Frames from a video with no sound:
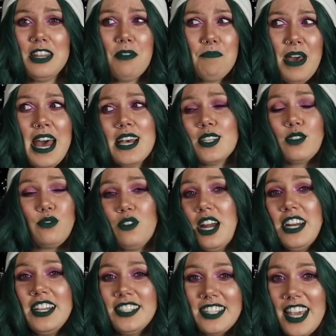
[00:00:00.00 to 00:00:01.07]
the best for
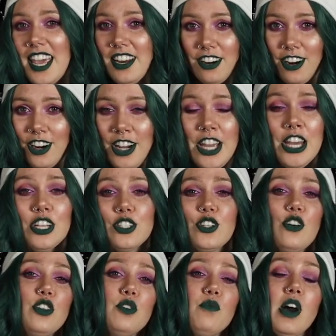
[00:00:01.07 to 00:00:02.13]
any skater.
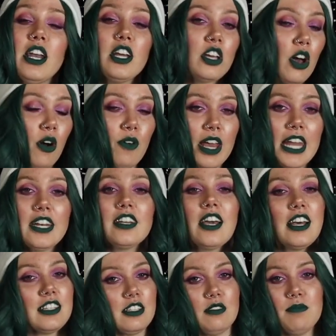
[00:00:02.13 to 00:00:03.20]
So you want to go in,
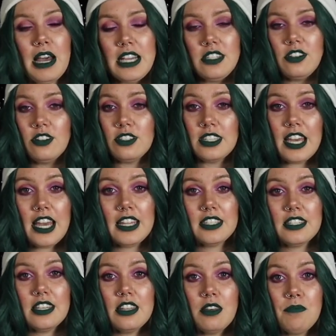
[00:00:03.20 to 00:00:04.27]
customize your
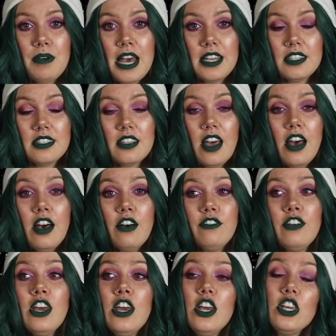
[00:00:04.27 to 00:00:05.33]
skates to the best of
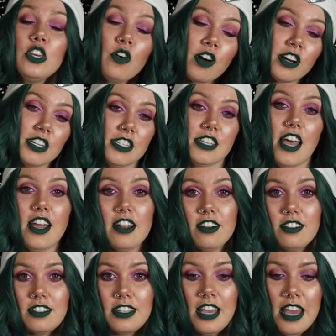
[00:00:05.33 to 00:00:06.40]
your
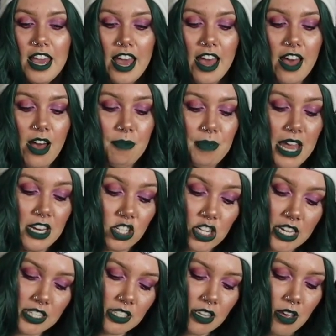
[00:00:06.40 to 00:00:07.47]
desires, and
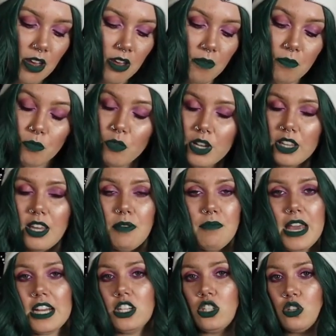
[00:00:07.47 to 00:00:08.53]
just to really
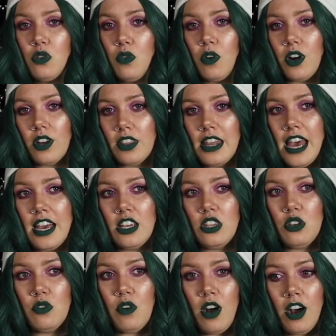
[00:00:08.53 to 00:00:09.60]
make sure that
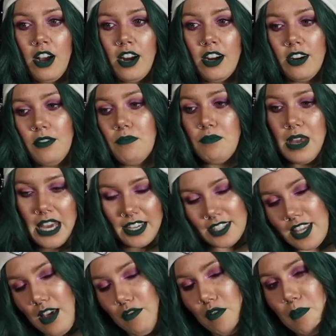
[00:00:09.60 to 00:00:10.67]
you are being
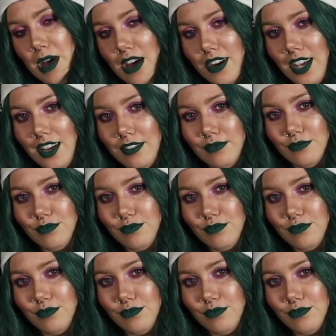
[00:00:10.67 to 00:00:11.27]
safe about it.